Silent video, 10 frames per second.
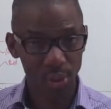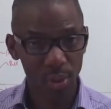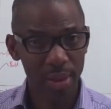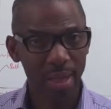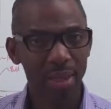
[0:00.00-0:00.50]

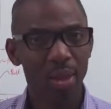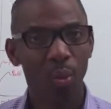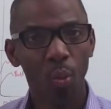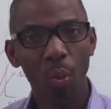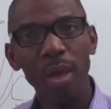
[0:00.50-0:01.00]
so that
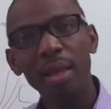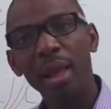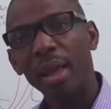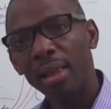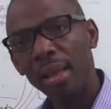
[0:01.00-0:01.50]
when
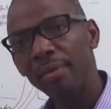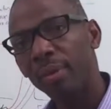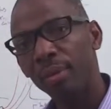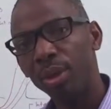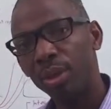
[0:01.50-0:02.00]
the
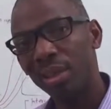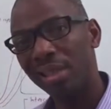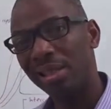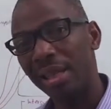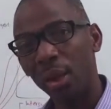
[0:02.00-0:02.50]
information
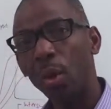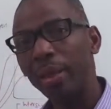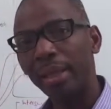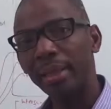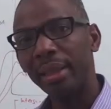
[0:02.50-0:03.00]
is
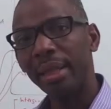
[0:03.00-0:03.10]
decoded,